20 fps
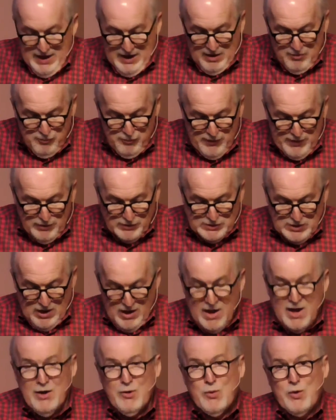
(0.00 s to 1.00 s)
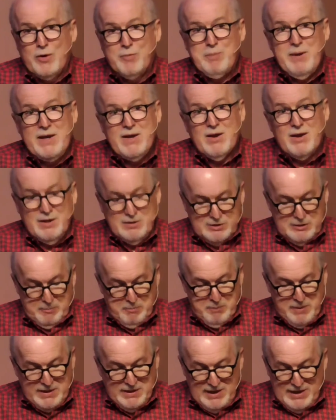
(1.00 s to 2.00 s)
it feels awkward because, a
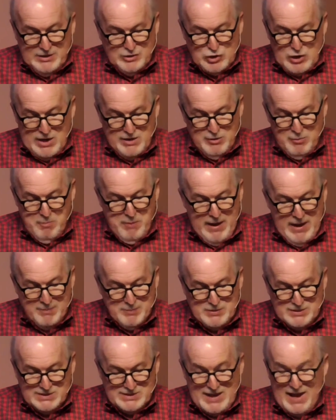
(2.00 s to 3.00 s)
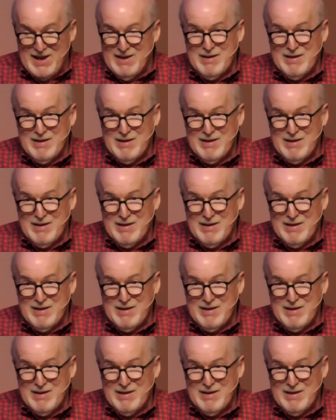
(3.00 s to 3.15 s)
bit like John the Baptist,